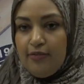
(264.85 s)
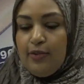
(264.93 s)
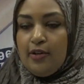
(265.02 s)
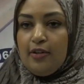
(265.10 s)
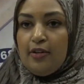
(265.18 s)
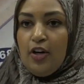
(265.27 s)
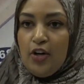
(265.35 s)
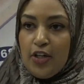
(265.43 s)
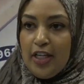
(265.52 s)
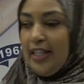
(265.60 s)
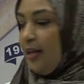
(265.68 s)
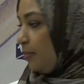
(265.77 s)
for
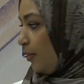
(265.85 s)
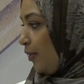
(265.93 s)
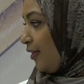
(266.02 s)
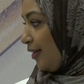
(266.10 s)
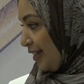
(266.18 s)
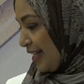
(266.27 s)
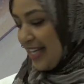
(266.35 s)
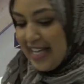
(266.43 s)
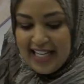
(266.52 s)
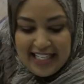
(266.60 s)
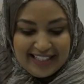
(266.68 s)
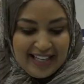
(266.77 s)
hurting them or
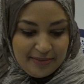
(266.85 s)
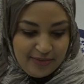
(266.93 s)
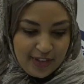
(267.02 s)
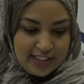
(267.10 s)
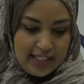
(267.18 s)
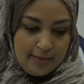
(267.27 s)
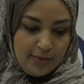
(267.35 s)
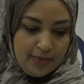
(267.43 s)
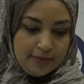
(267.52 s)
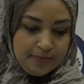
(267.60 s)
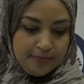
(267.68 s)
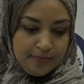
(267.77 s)
hitting them, for example.